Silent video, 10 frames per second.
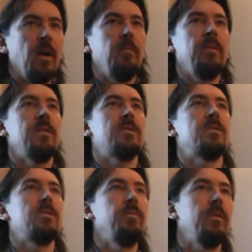I mean, this
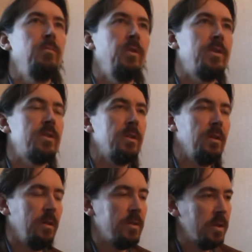is something which
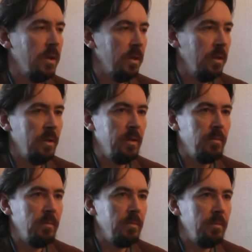
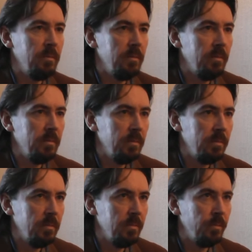certain
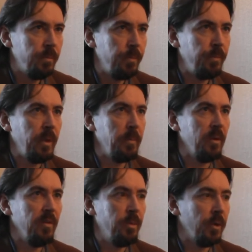
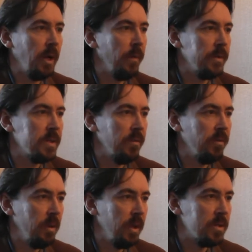people have put out this
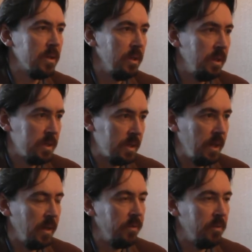information, and this
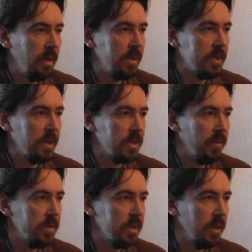guy from MySteg's
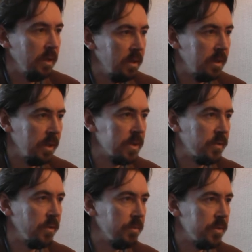obviously heard this
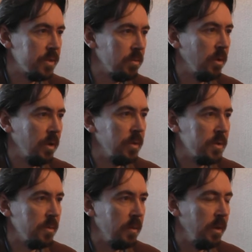from someone
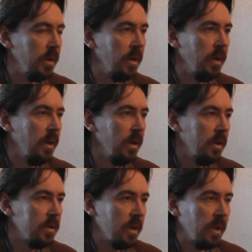who's maybe
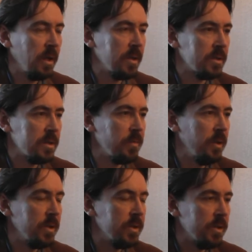trying to cast
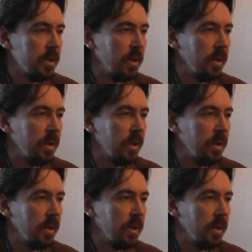aspersions on